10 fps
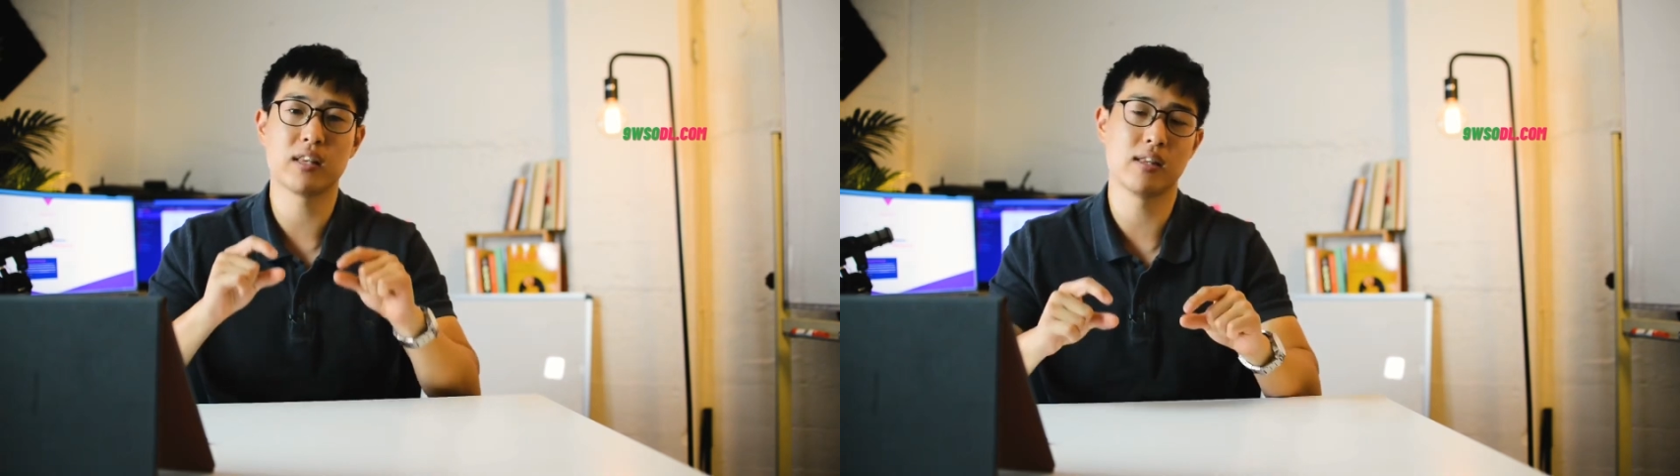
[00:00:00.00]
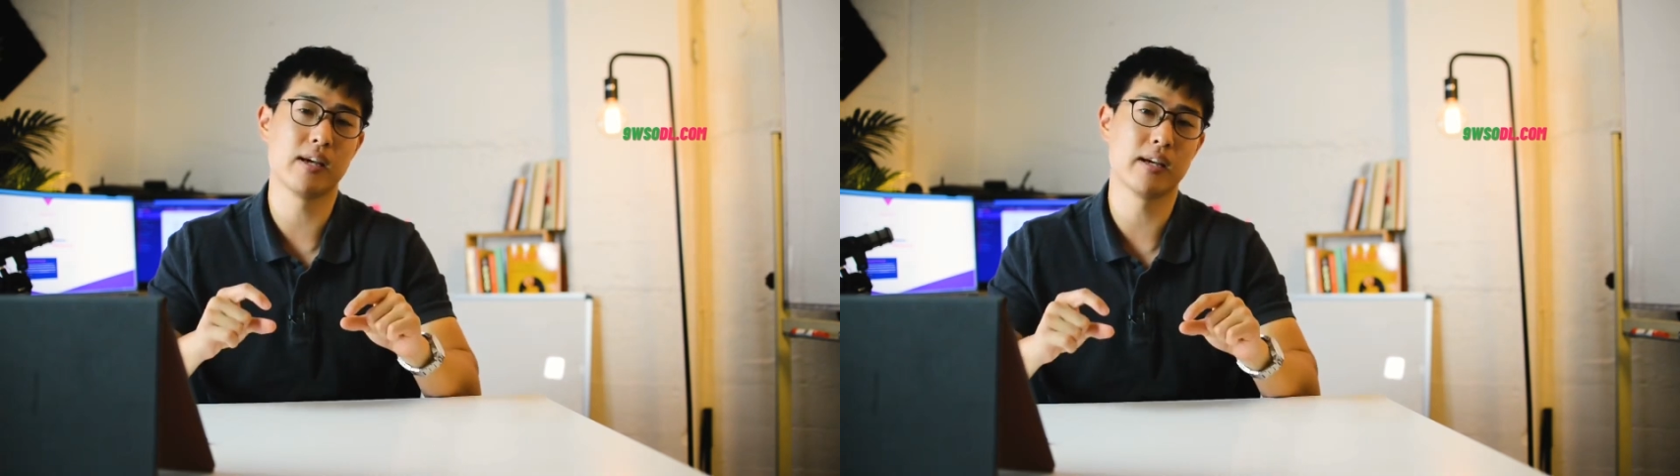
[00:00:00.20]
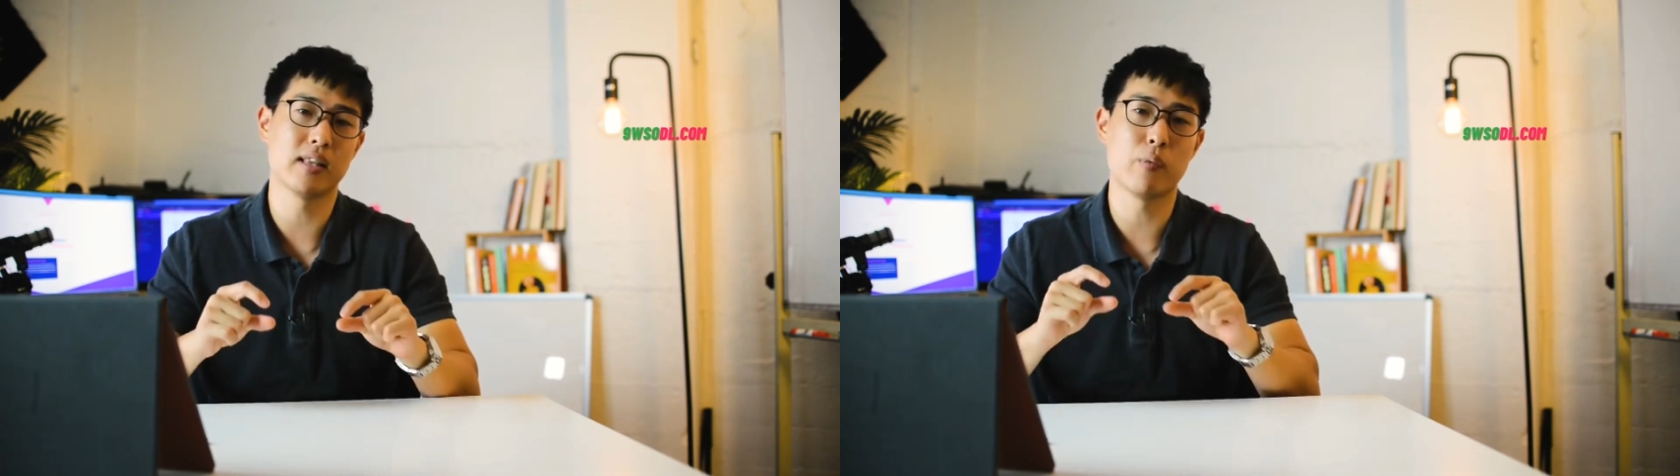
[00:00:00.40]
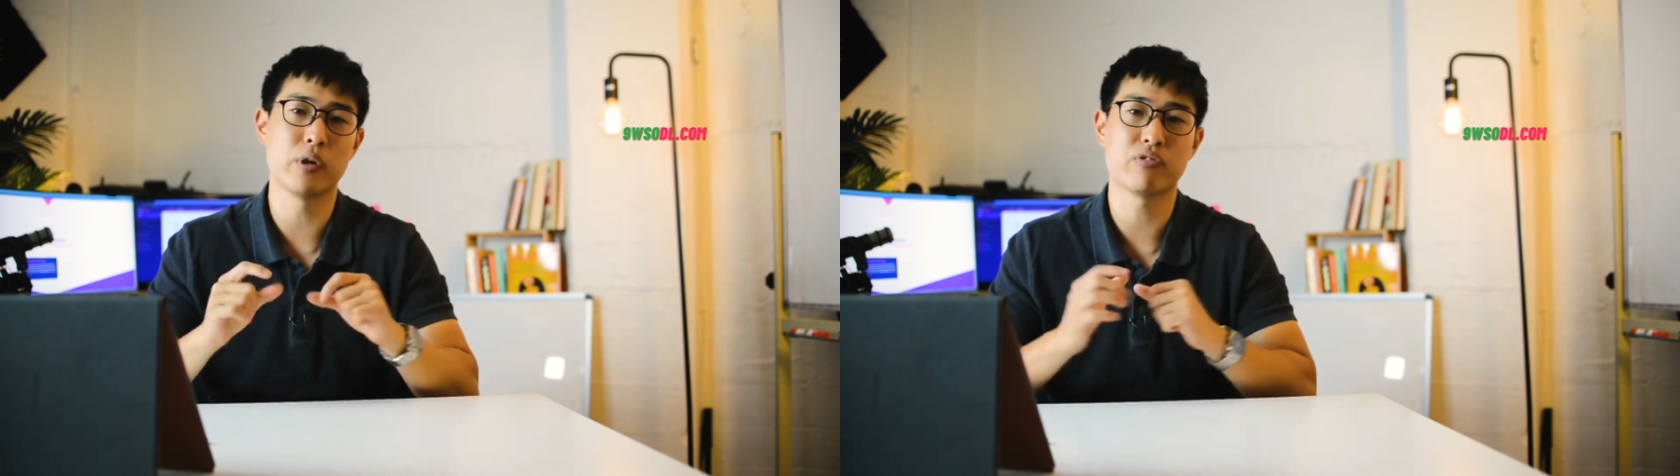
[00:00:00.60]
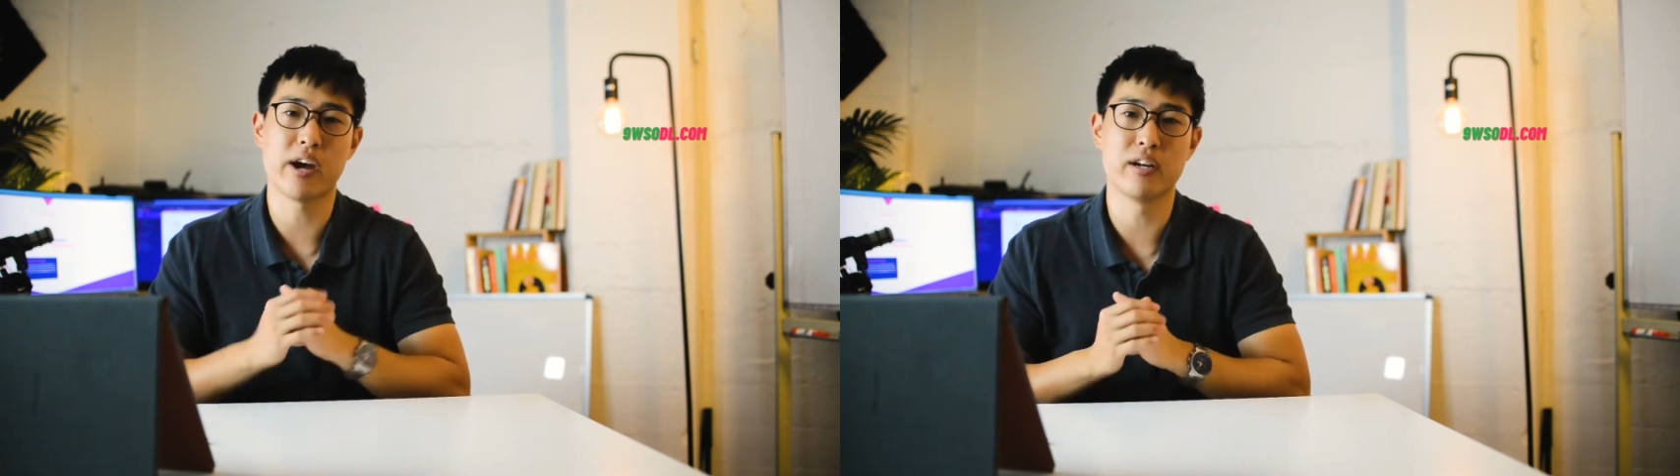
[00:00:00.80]
thing that
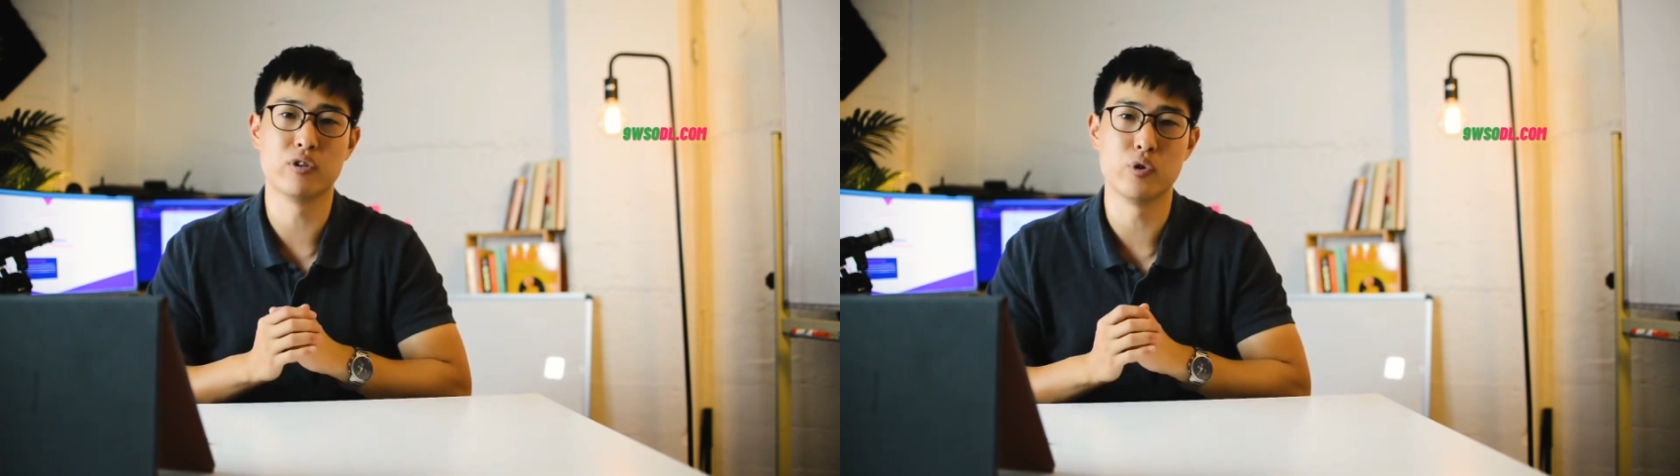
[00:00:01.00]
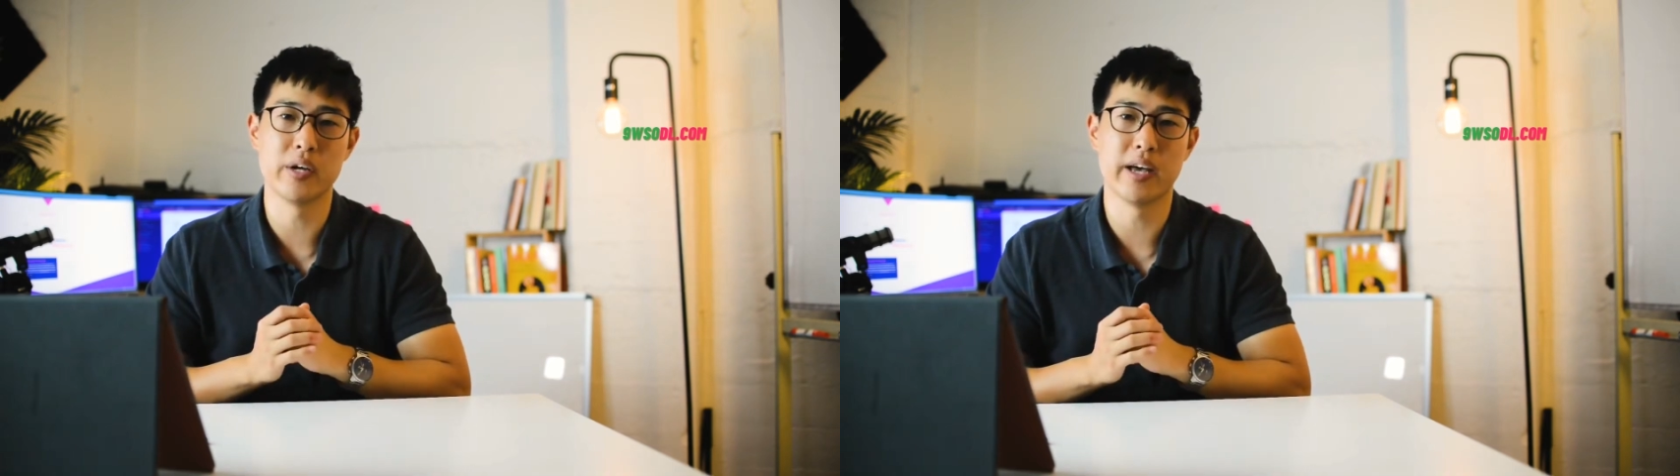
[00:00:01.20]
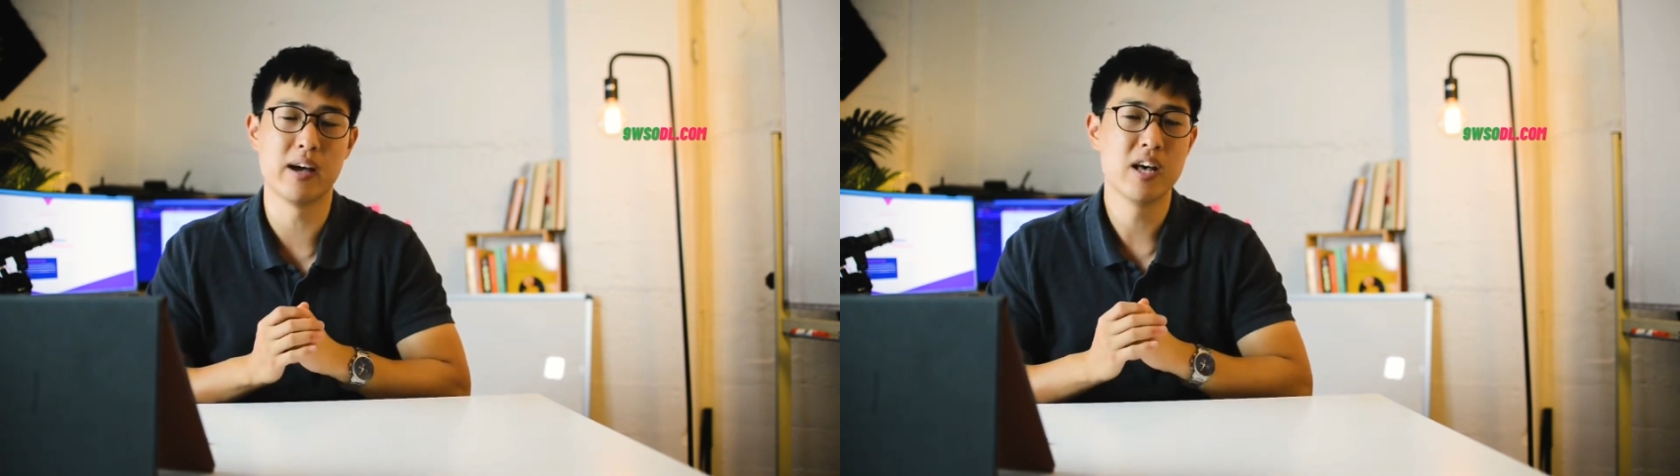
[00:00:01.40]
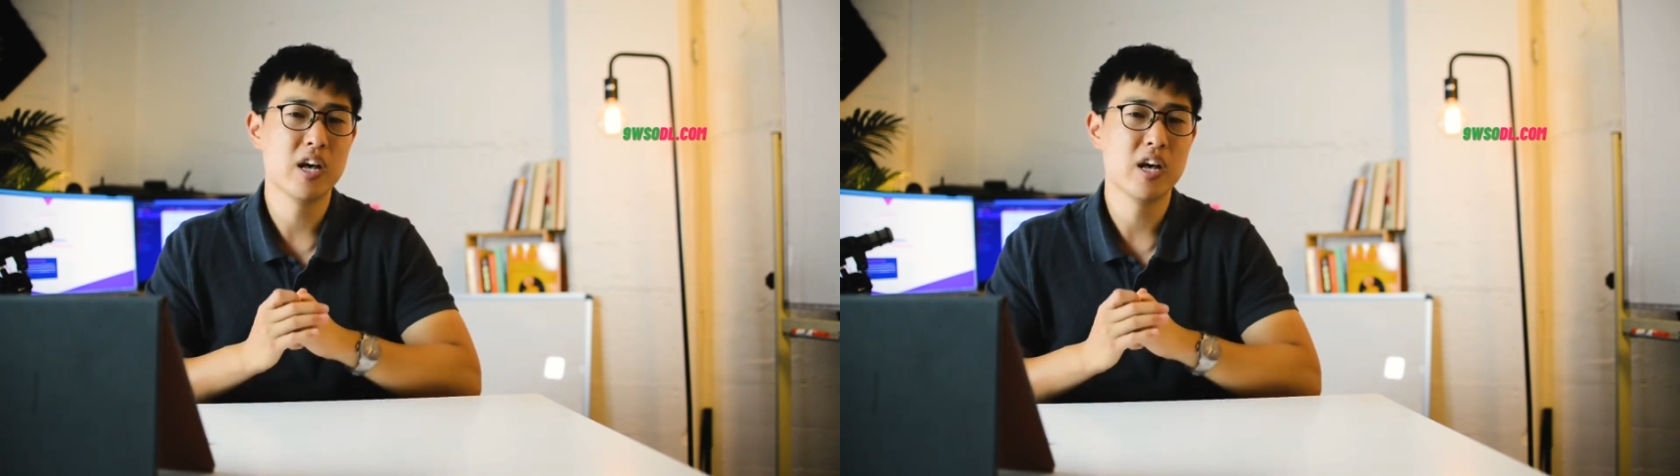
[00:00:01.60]
we're trying to do here.